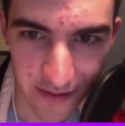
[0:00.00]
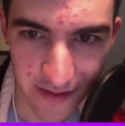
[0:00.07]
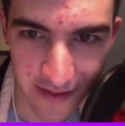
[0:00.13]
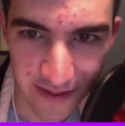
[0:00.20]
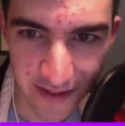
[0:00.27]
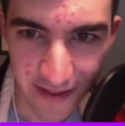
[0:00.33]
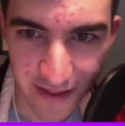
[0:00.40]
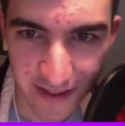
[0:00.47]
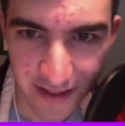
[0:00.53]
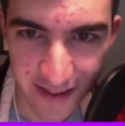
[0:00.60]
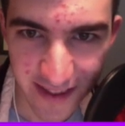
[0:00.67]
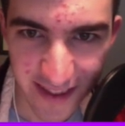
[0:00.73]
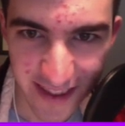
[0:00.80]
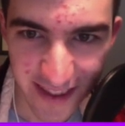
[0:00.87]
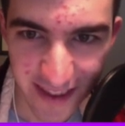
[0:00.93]

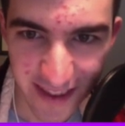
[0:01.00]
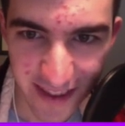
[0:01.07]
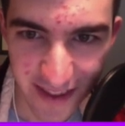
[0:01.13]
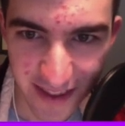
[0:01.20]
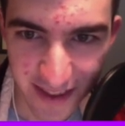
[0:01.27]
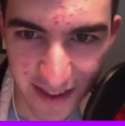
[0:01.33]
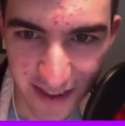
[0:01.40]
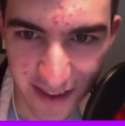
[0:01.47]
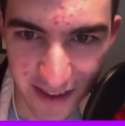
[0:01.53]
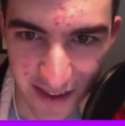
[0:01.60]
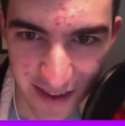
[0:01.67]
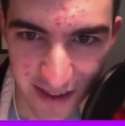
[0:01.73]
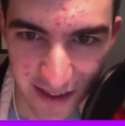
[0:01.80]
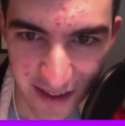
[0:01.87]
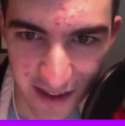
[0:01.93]

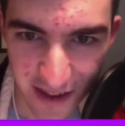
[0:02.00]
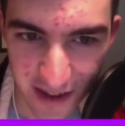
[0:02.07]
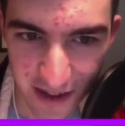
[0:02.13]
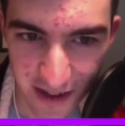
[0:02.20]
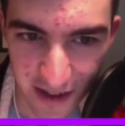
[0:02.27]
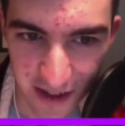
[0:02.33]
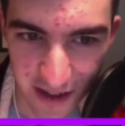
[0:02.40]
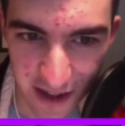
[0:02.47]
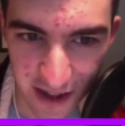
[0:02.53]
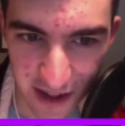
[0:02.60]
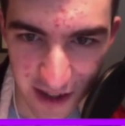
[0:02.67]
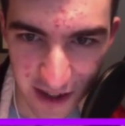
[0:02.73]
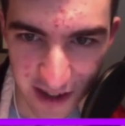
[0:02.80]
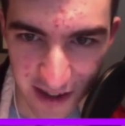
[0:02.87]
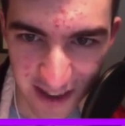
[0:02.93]

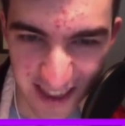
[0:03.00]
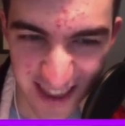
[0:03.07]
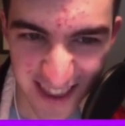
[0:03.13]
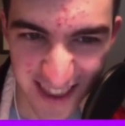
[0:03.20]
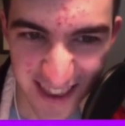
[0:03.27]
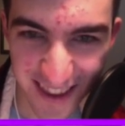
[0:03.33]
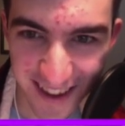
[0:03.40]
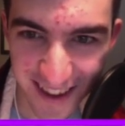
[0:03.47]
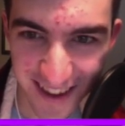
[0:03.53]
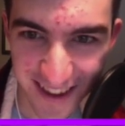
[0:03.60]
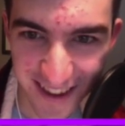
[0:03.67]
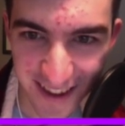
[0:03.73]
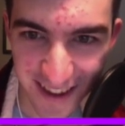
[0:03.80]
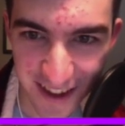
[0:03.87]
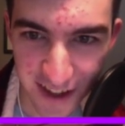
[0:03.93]

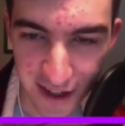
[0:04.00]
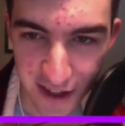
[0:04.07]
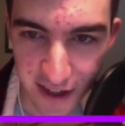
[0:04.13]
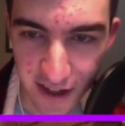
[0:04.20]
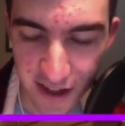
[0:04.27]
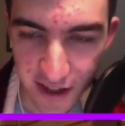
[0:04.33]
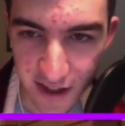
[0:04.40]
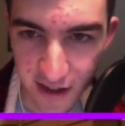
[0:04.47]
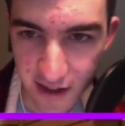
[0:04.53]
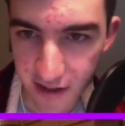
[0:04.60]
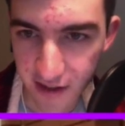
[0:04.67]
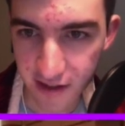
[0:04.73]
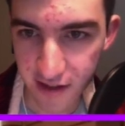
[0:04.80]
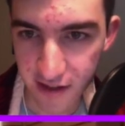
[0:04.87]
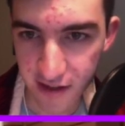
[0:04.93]

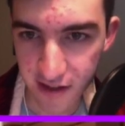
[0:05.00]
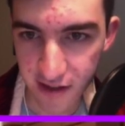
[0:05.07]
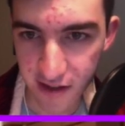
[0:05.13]
(not speaking)